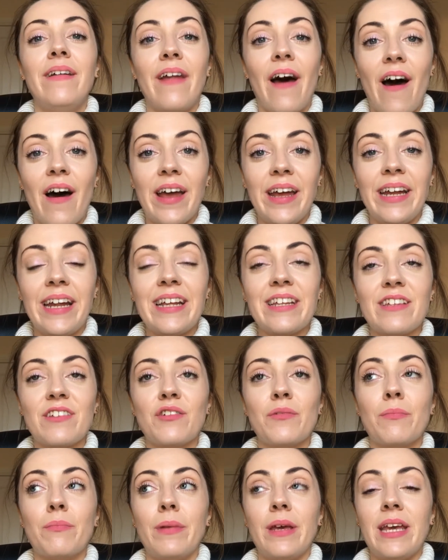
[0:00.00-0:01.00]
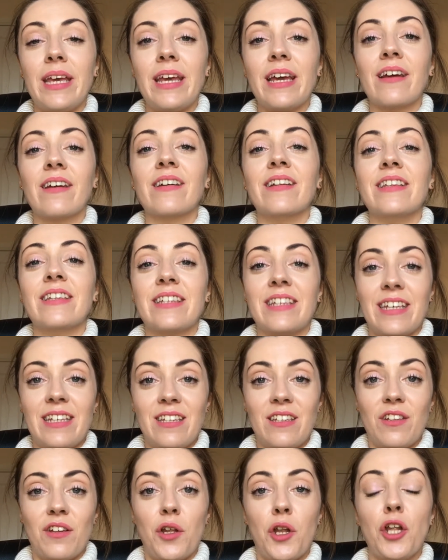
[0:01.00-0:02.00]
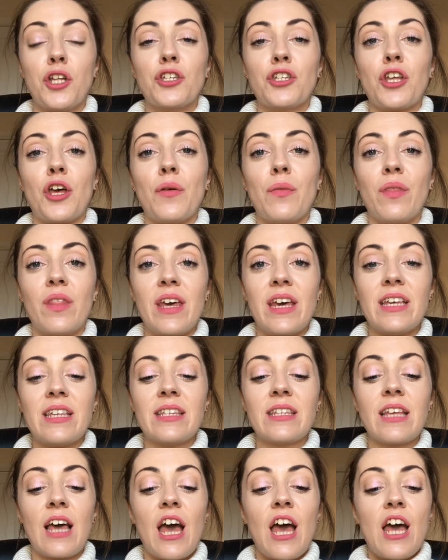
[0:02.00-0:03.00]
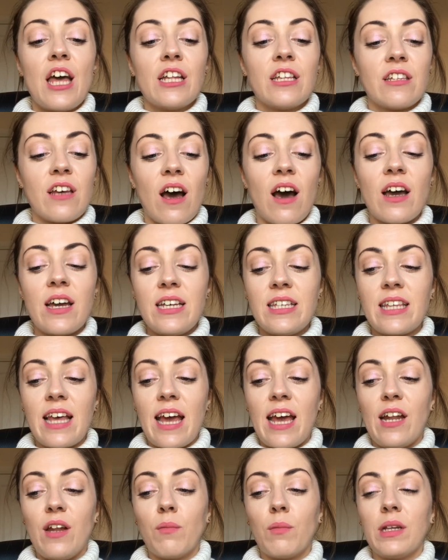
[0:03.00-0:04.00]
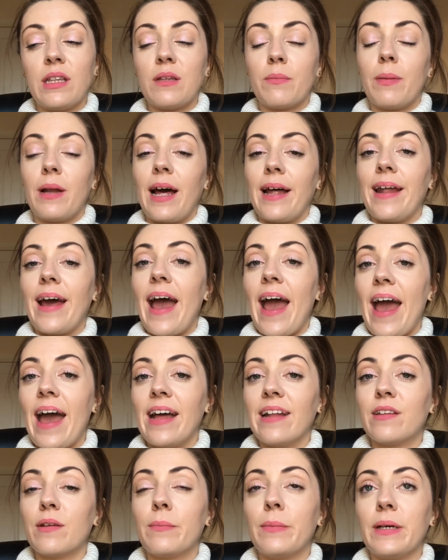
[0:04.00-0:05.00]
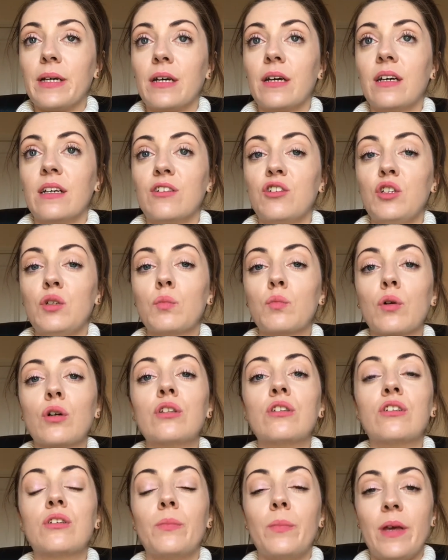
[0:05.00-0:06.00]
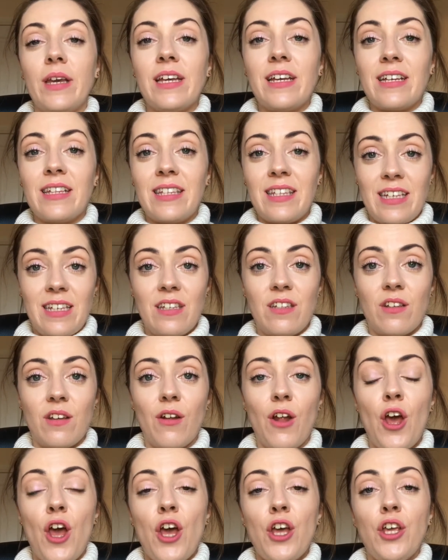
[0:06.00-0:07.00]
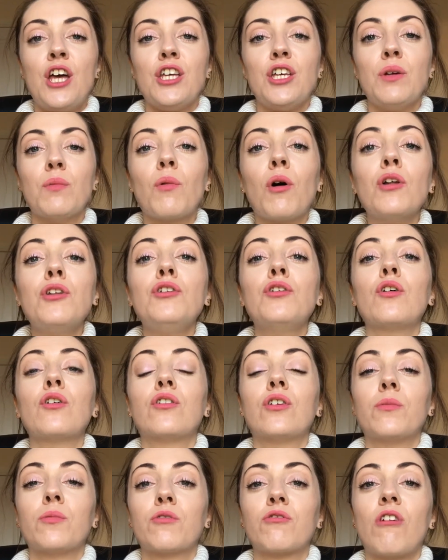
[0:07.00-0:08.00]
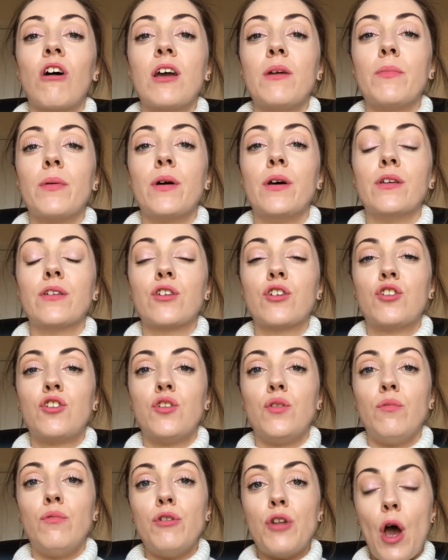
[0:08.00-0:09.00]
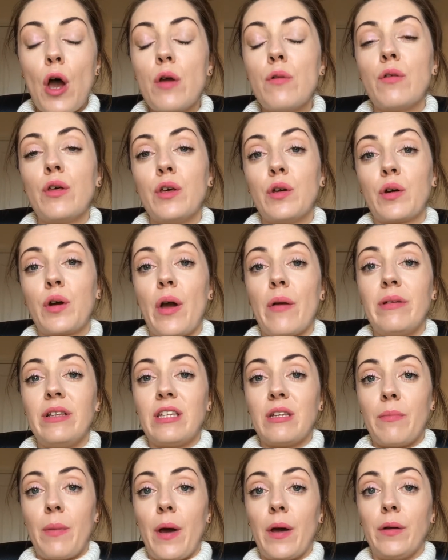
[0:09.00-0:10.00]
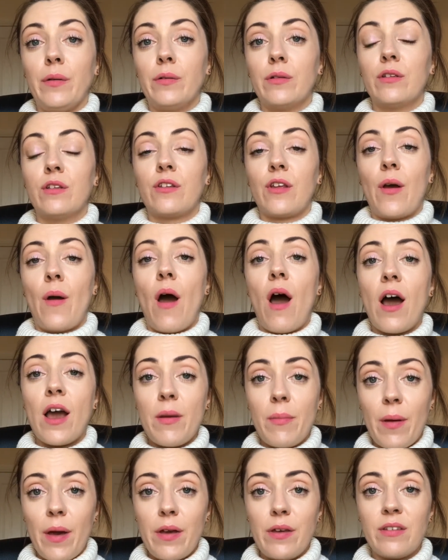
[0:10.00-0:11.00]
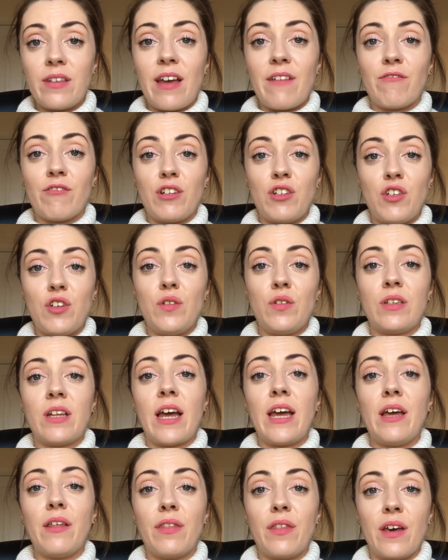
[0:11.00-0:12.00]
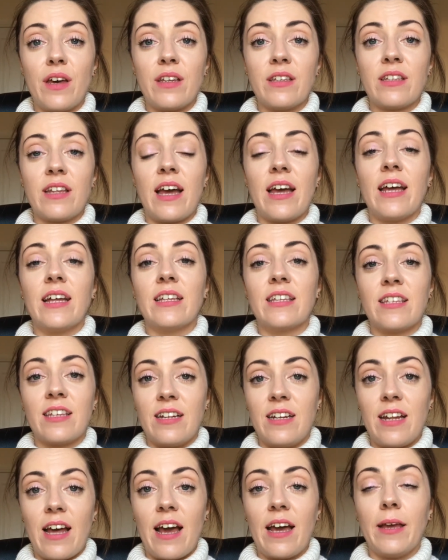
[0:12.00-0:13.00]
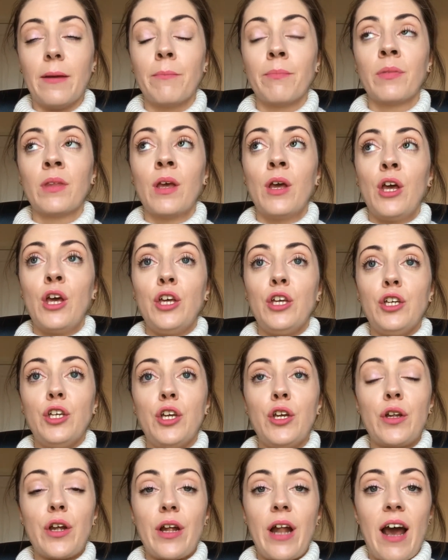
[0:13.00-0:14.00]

9 is to be consistent. So this ties in with the plan ahead, because you want to be consistent. You want your subscribers to know that you're going to post. So I post every Tuesday, Thursday and Sunday. You don't